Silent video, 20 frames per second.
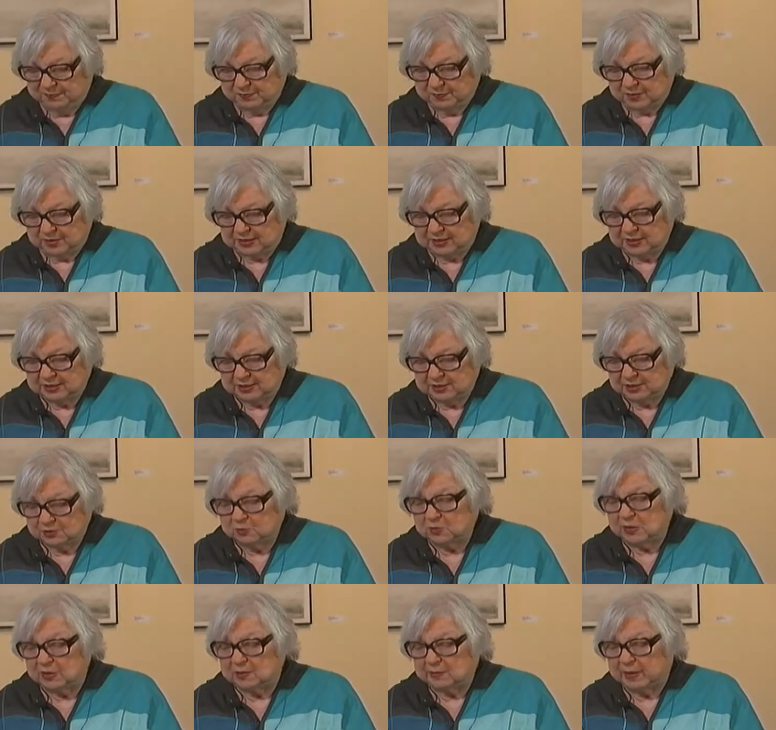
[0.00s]
But this
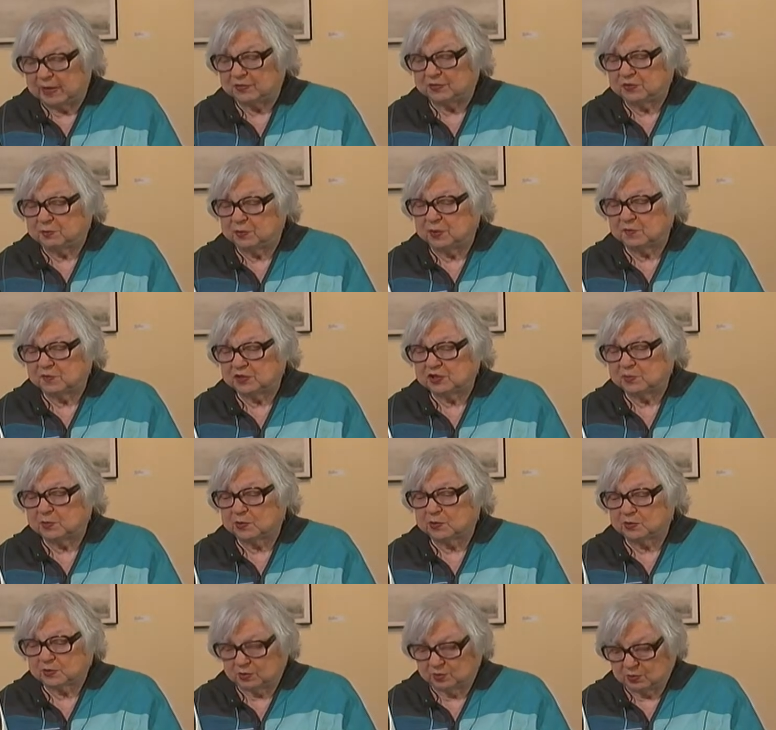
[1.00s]
is written about the
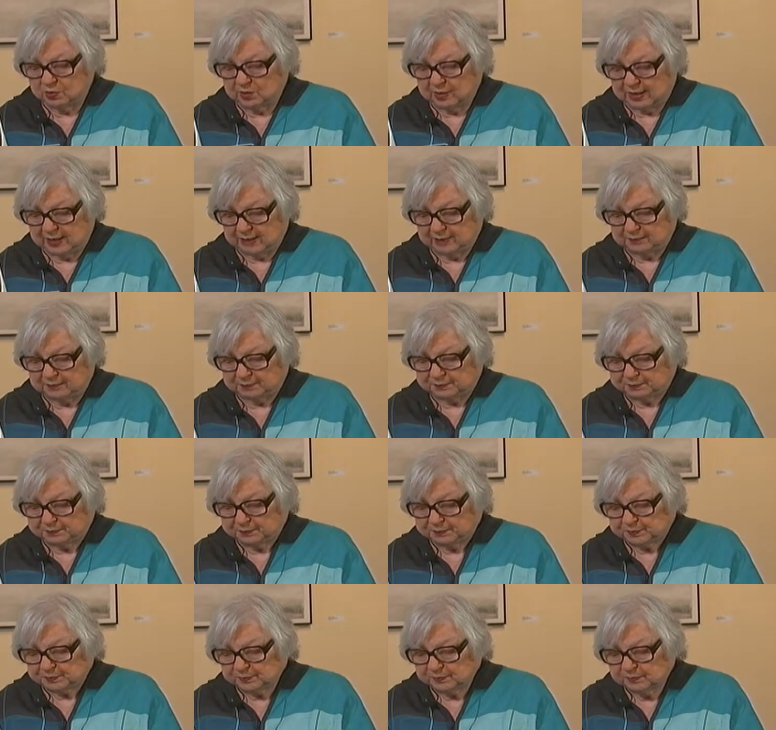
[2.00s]
Murfreesboro courthouse.
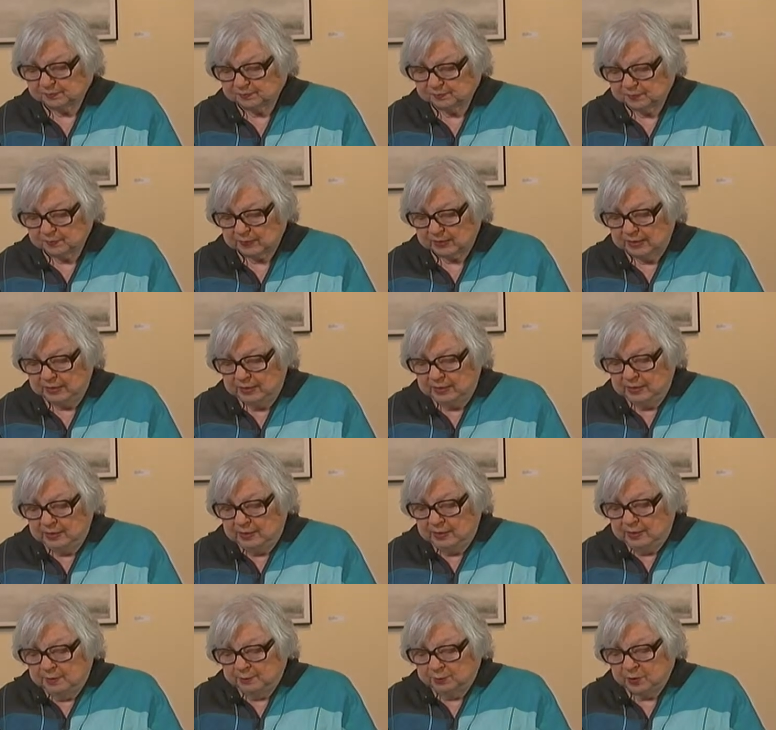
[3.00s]

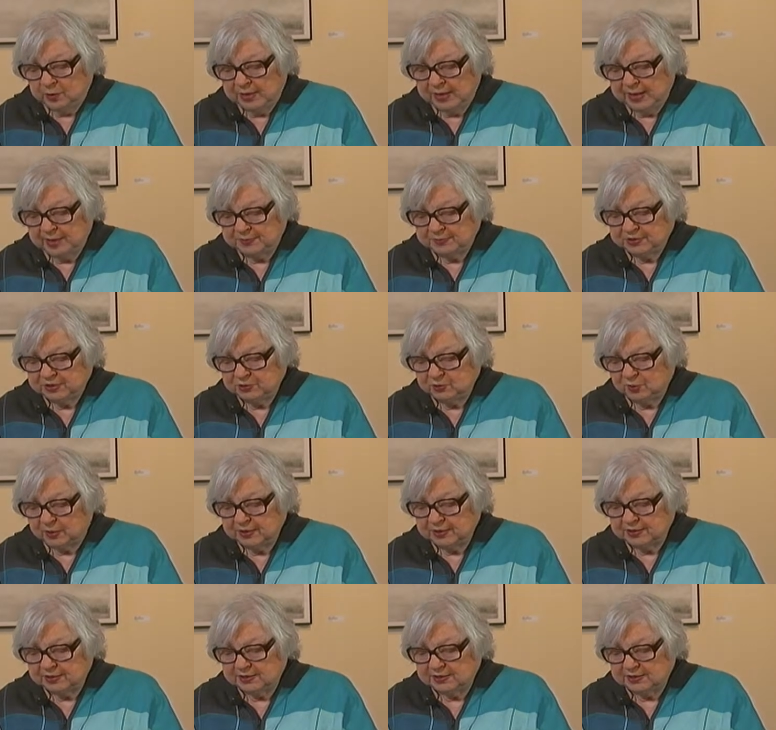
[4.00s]
Perhaps the
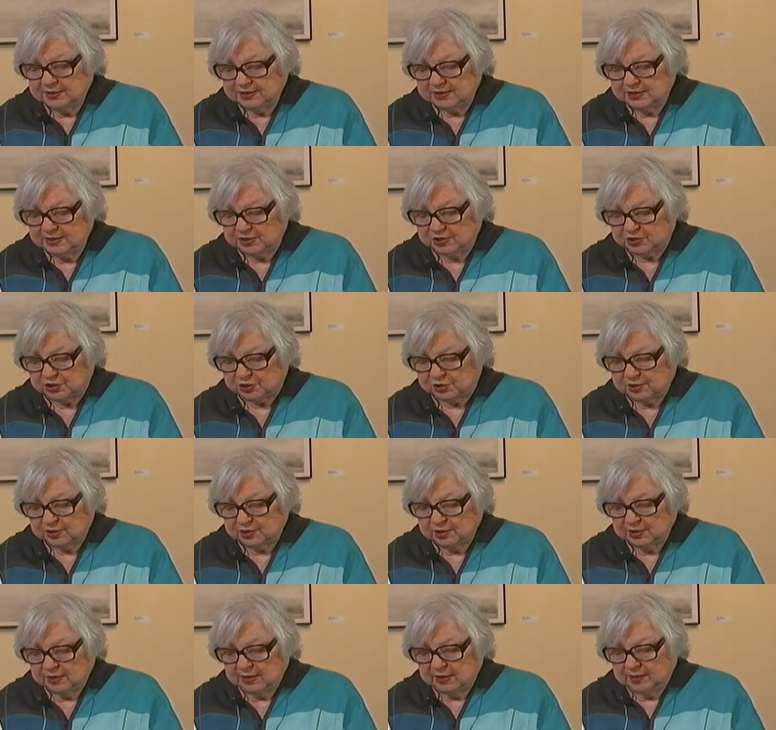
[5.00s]
greatest
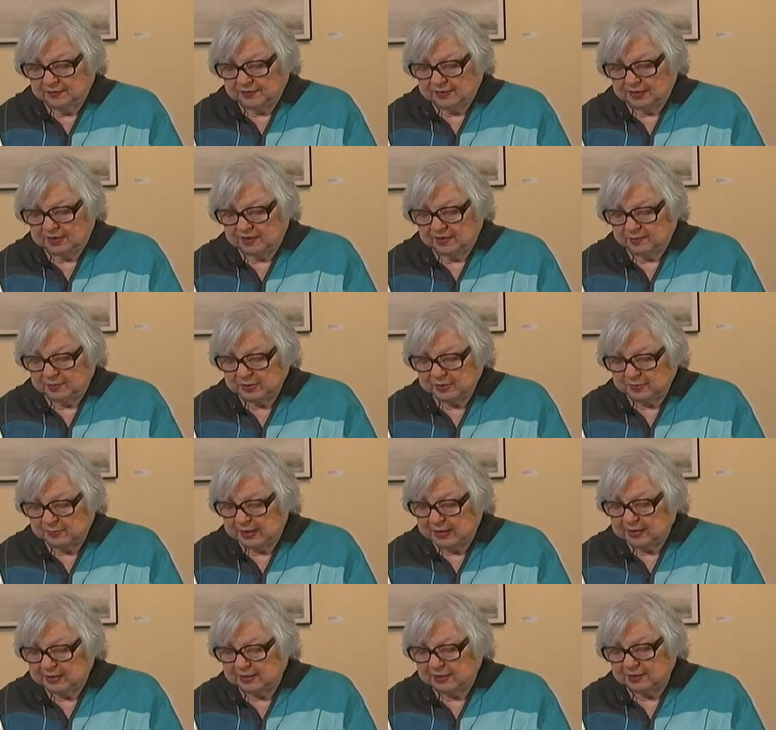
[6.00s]
decisions that have been
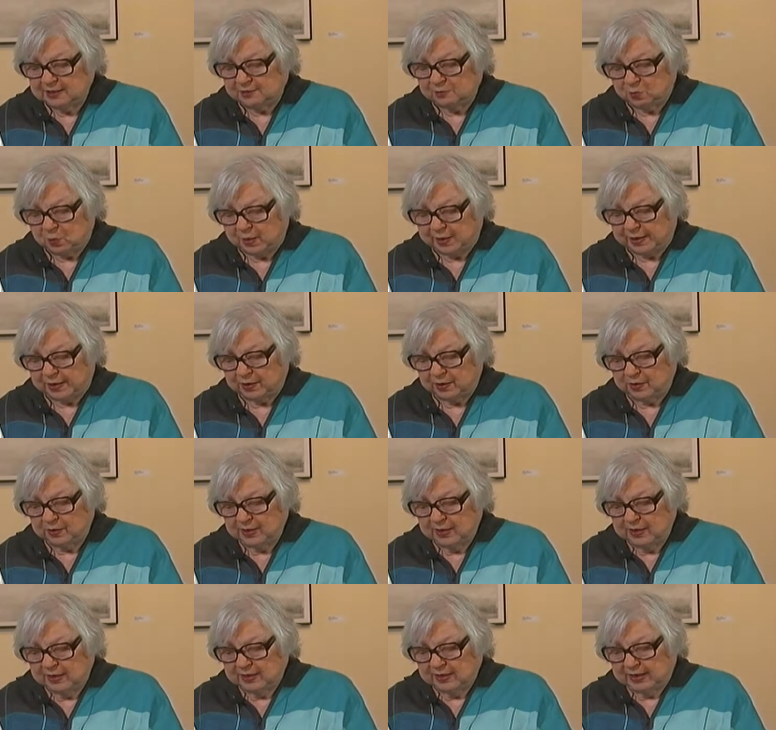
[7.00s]
made anywhere
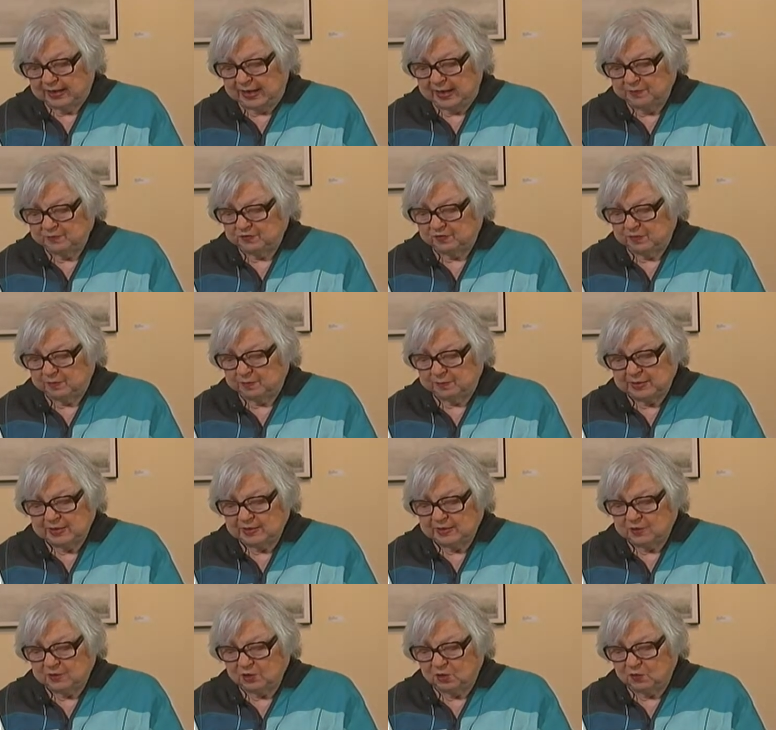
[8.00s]
came from
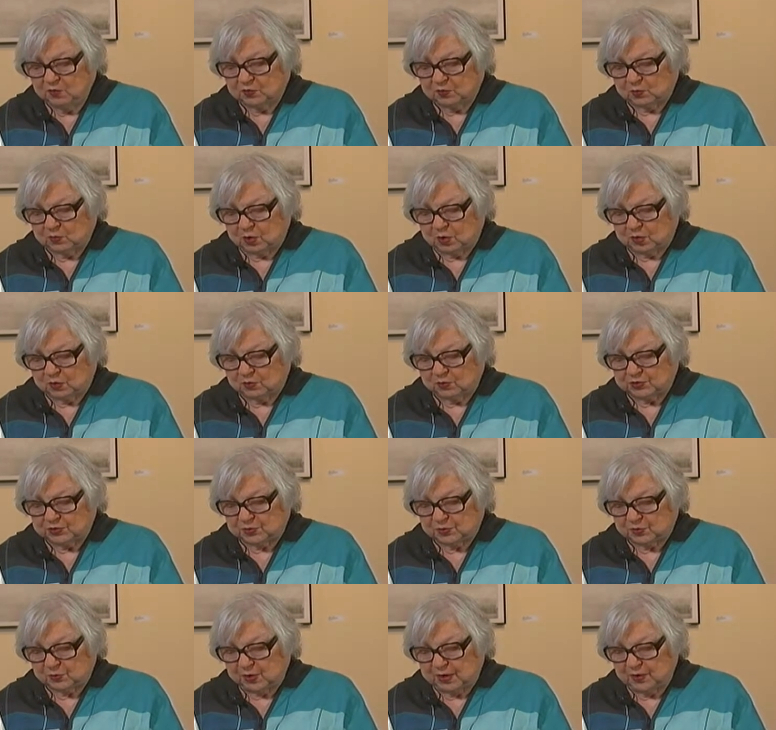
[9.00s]
men in overalls
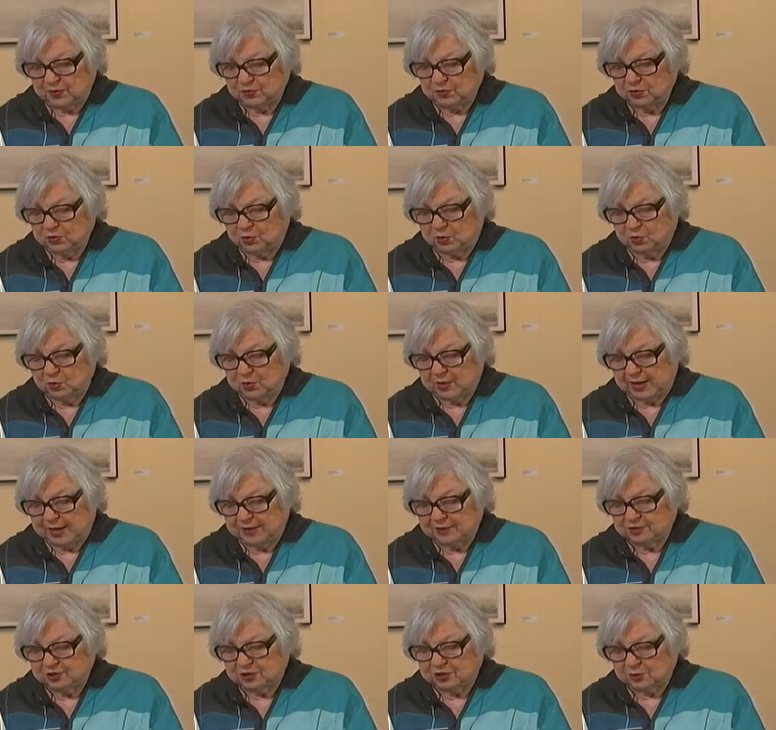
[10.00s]
around the
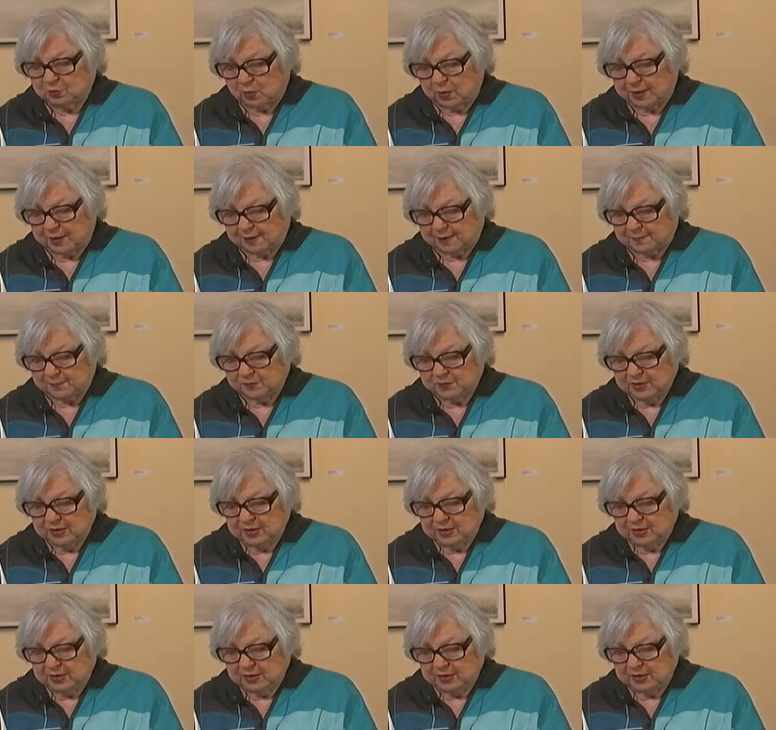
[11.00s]
courthouse square.